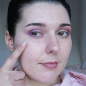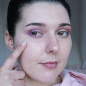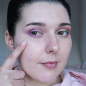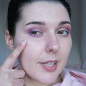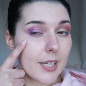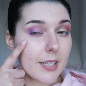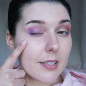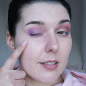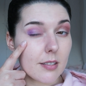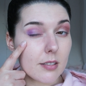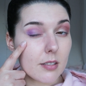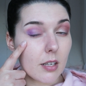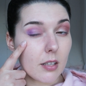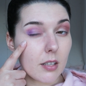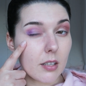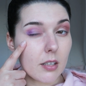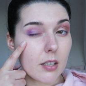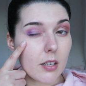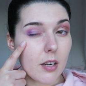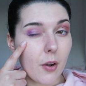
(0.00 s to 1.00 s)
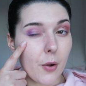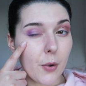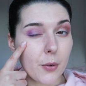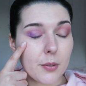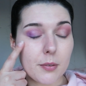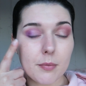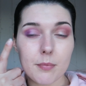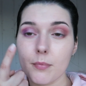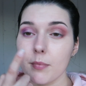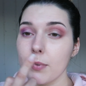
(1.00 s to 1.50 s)
That's a solid
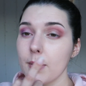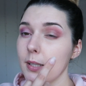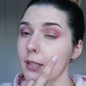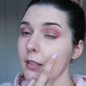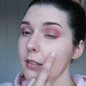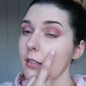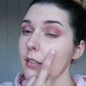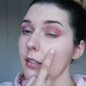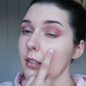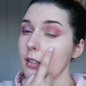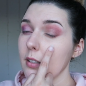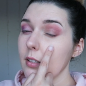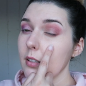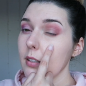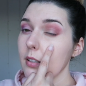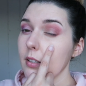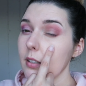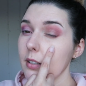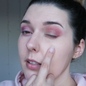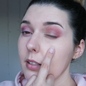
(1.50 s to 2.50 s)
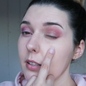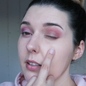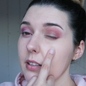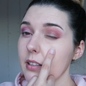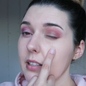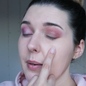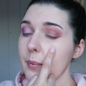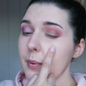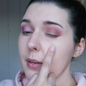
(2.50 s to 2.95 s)
no. That